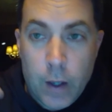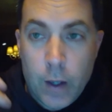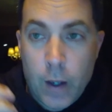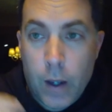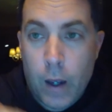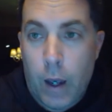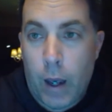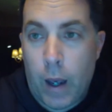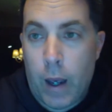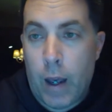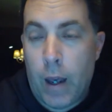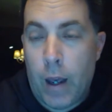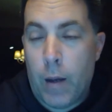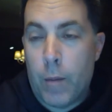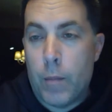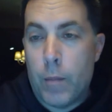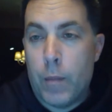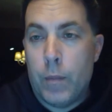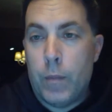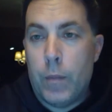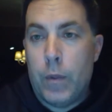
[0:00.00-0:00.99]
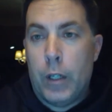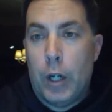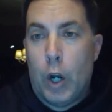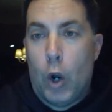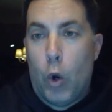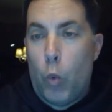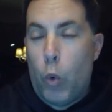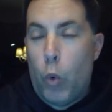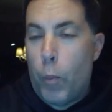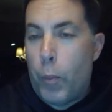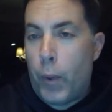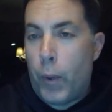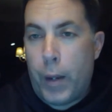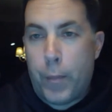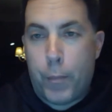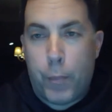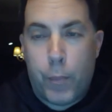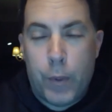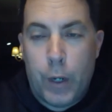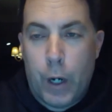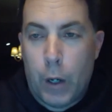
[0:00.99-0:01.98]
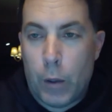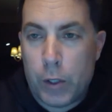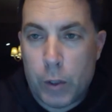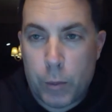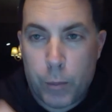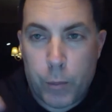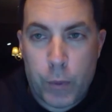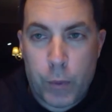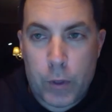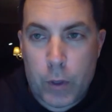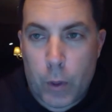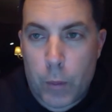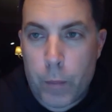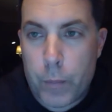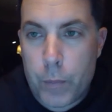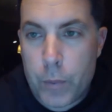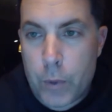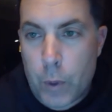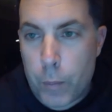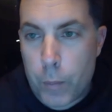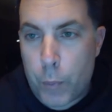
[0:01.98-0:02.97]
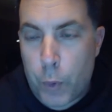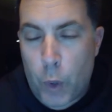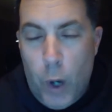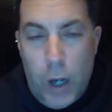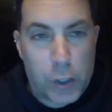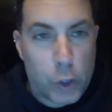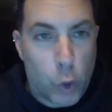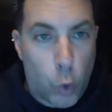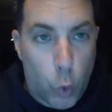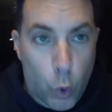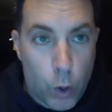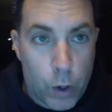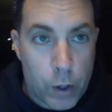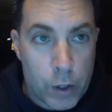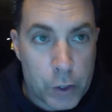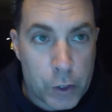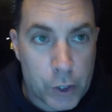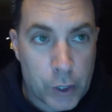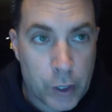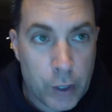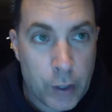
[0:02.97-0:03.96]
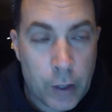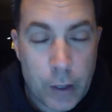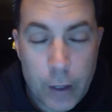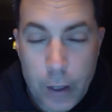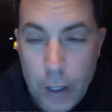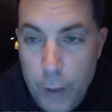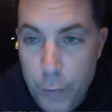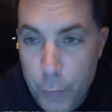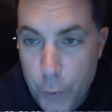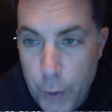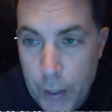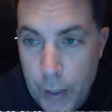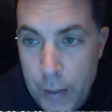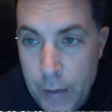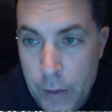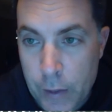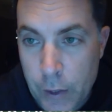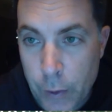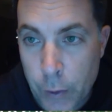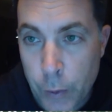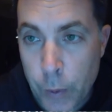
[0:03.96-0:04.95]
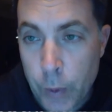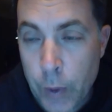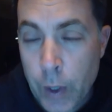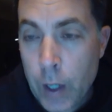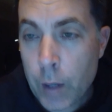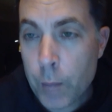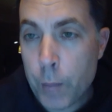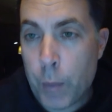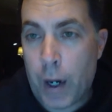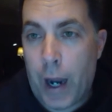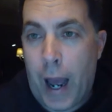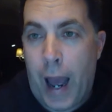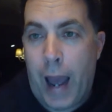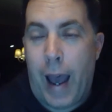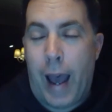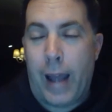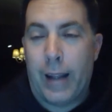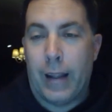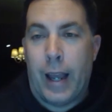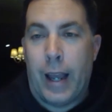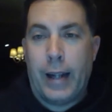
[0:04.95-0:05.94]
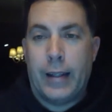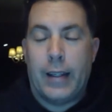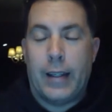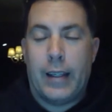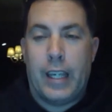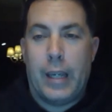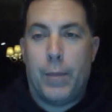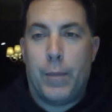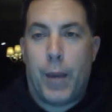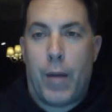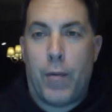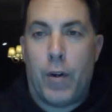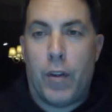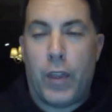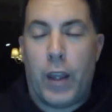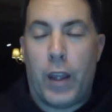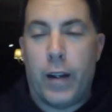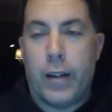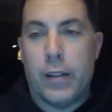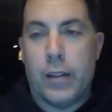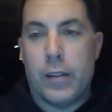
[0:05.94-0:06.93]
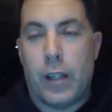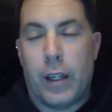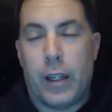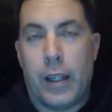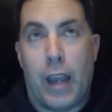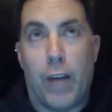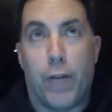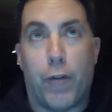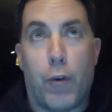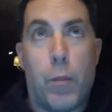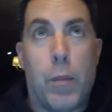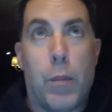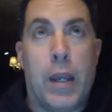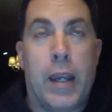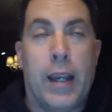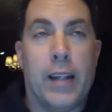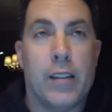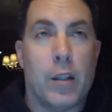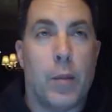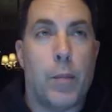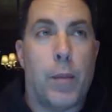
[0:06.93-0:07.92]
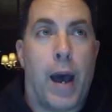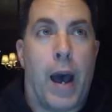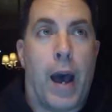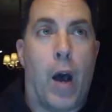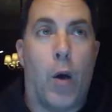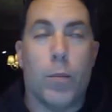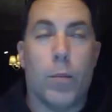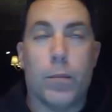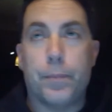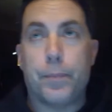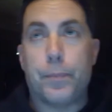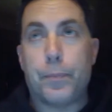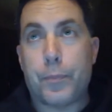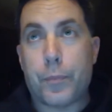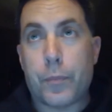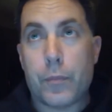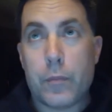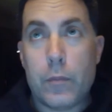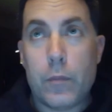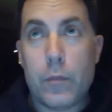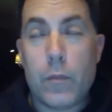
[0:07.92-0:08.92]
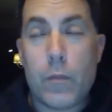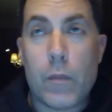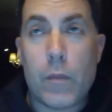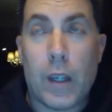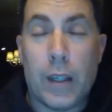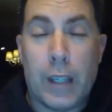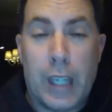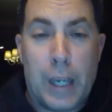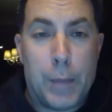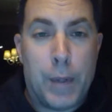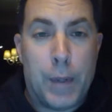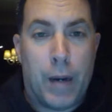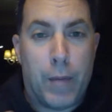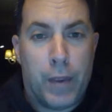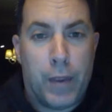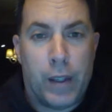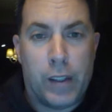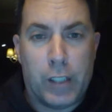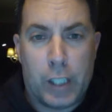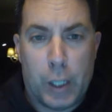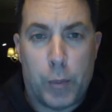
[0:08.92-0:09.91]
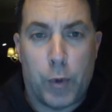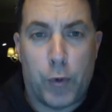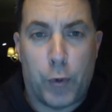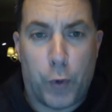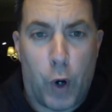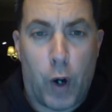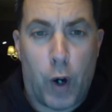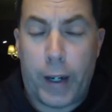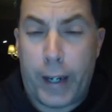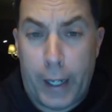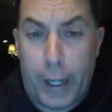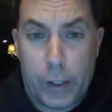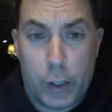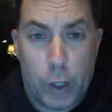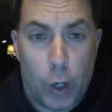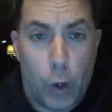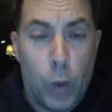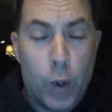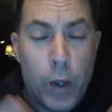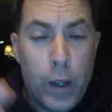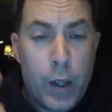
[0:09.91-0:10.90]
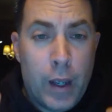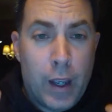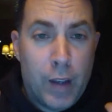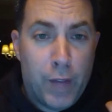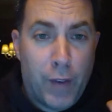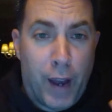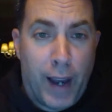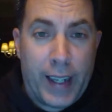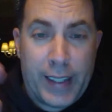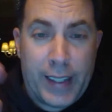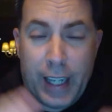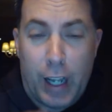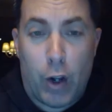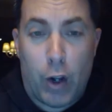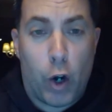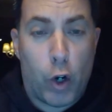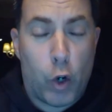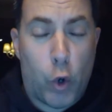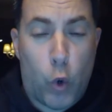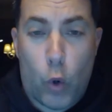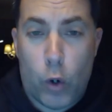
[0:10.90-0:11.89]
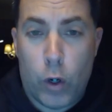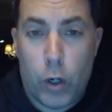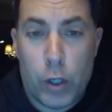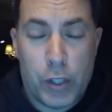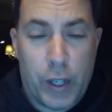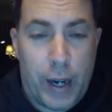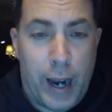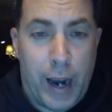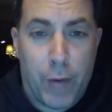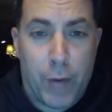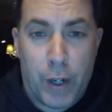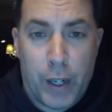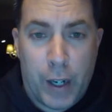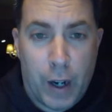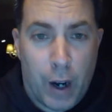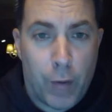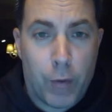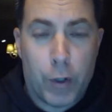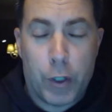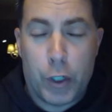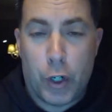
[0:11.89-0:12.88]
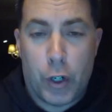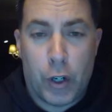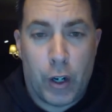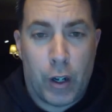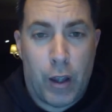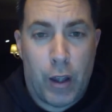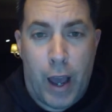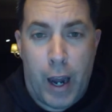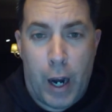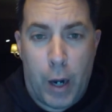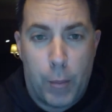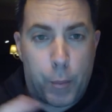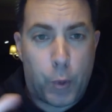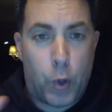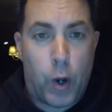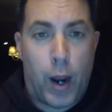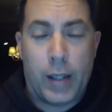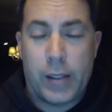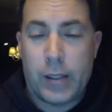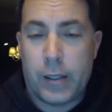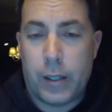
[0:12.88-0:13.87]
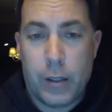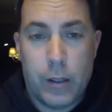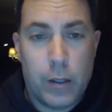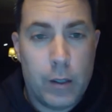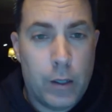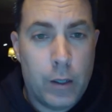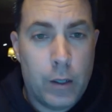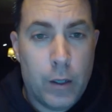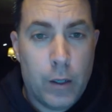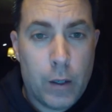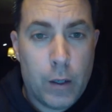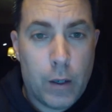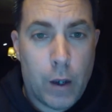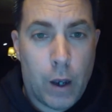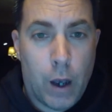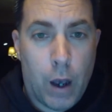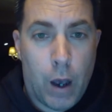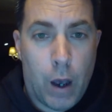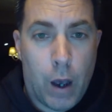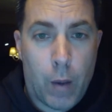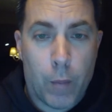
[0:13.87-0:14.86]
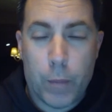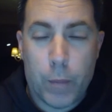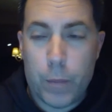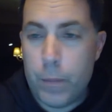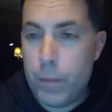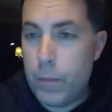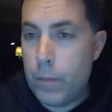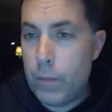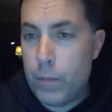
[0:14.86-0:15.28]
Um, you know, we'll play you know some some some press quarters if we need to but I, I like to keep everything because again, for me, it's about keeping everything simple for our kids. So if I could tell our corners and every coverage you're going to line up pressed, um,